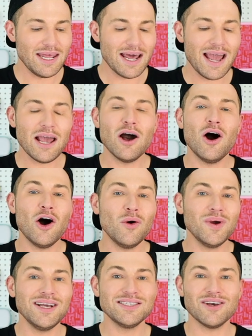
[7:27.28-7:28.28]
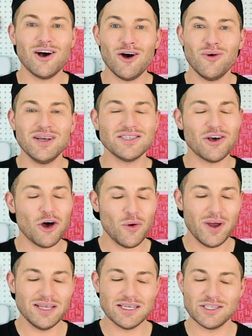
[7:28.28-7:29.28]
And I always, always,
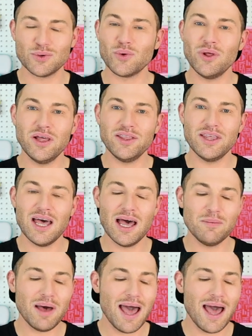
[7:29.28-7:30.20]
always, as a rule of thumb,